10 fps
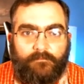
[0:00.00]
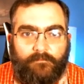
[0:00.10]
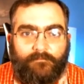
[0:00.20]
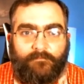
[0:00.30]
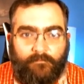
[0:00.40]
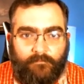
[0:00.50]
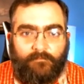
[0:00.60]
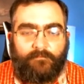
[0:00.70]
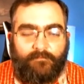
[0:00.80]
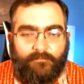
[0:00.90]

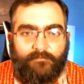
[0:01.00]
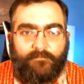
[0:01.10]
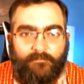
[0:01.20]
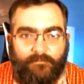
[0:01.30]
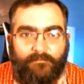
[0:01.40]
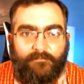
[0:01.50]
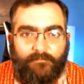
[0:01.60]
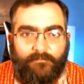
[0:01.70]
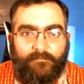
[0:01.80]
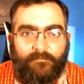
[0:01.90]

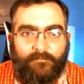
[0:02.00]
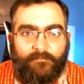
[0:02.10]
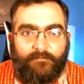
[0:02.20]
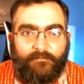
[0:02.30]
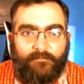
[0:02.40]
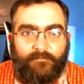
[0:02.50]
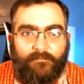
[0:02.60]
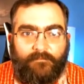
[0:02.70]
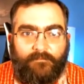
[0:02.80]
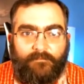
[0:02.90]

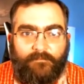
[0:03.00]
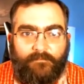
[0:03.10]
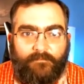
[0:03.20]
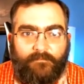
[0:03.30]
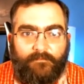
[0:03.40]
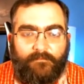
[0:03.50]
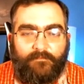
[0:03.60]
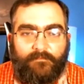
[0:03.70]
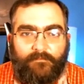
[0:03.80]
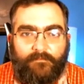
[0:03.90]

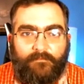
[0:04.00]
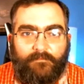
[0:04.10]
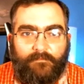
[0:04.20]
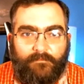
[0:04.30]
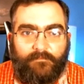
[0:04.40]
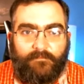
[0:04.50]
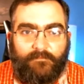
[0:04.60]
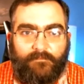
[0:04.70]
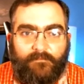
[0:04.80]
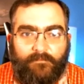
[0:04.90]

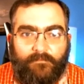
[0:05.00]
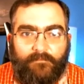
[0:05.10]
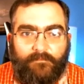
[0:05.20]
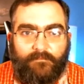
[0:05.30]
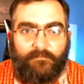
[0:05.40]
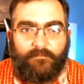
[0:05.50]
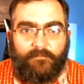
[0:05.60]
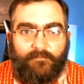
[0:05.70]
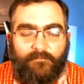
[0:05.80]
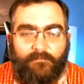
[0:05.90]

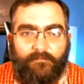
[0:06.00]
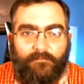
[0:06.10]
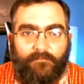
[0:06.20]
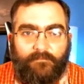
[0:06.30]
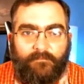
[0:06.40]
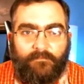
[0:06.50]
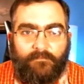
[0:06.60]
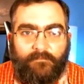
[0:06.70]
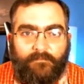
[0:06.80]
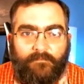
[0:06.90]

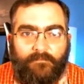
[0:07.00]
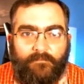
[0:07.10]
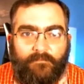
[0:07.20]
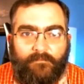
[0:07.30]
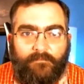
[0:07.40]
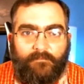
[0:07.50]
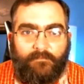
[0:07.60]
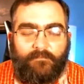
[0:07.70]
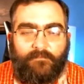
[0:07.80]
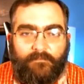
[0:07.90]
This person isn't speaking.